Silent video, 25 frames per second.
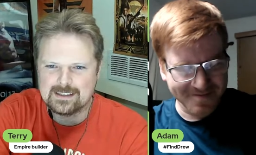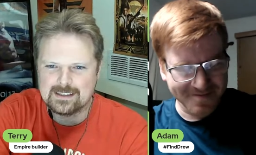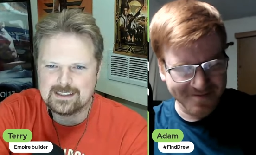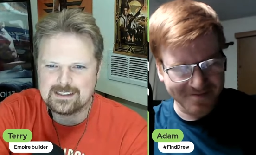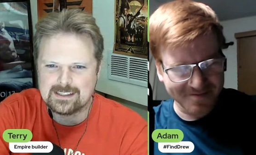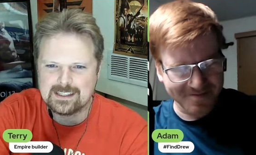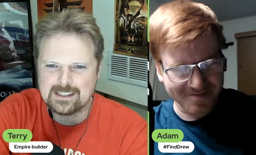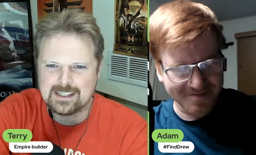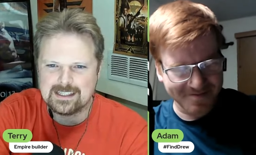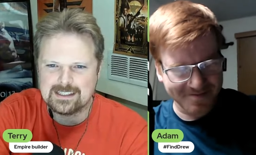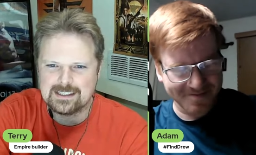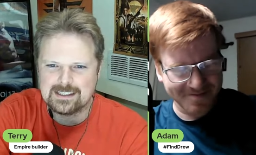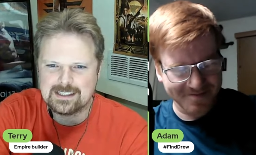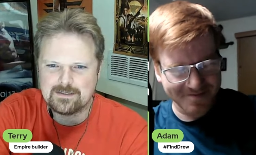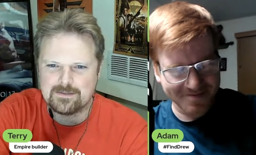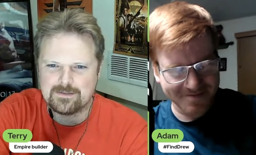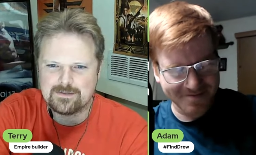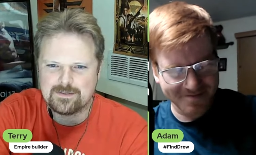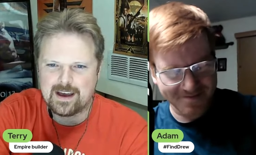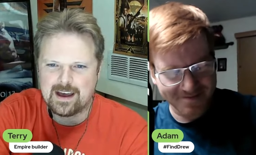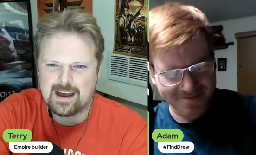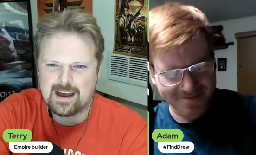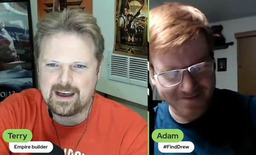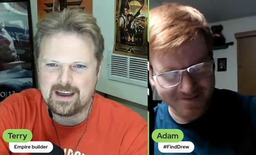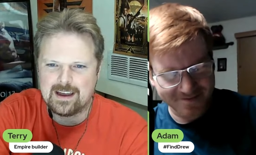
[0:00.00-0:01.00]
Speaker 1: season
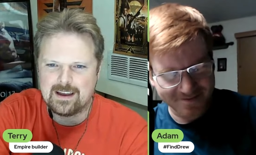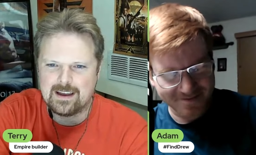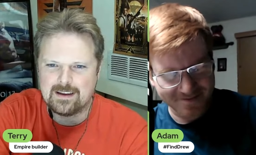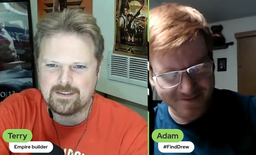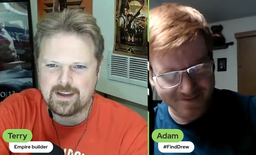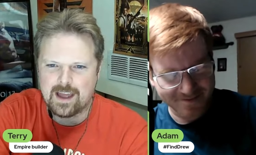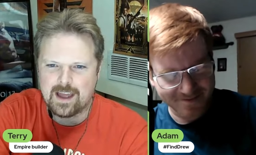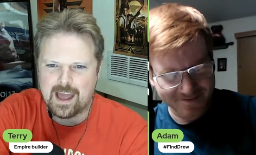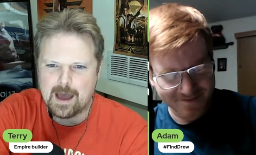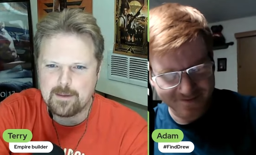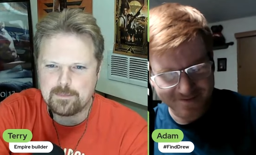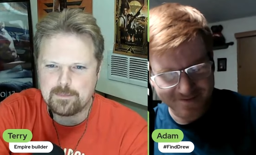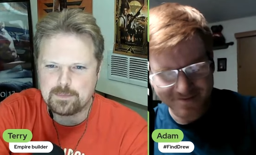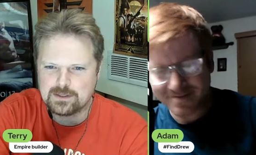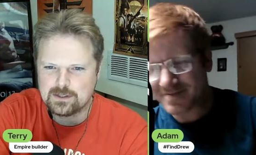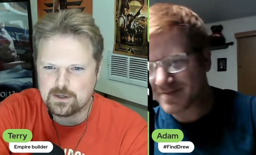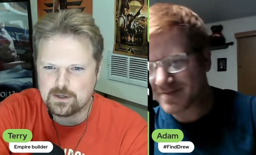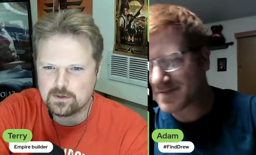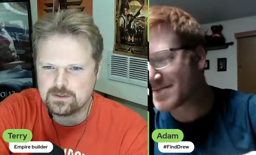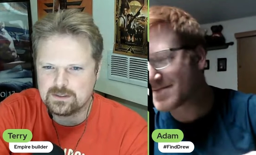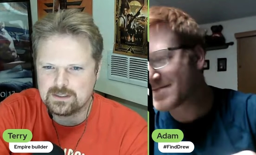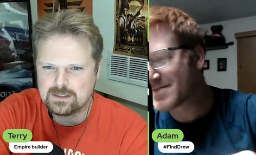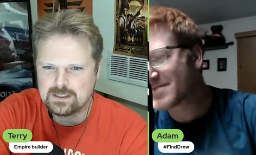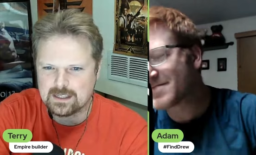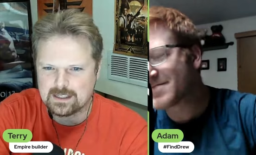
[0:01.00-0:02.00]
five,
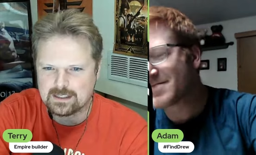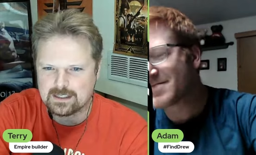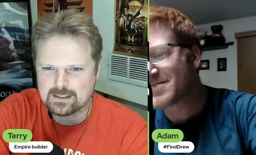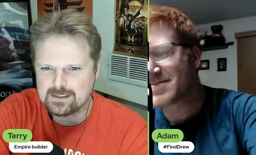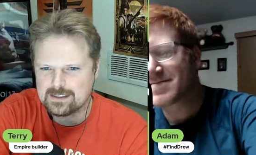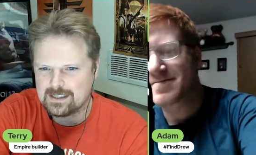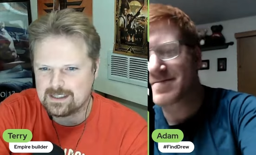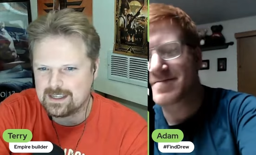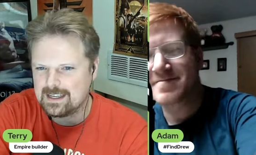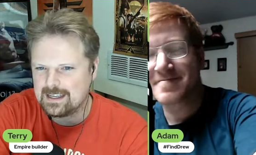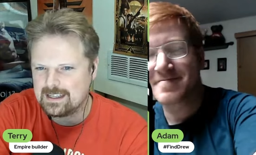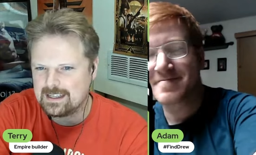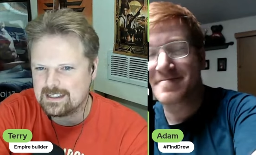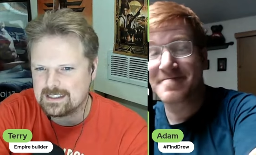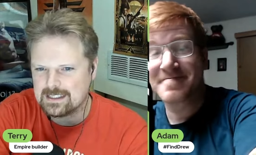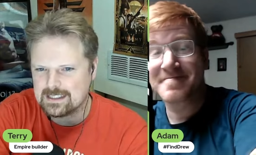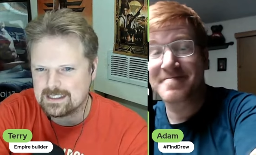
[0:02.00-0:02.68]
episode six. It is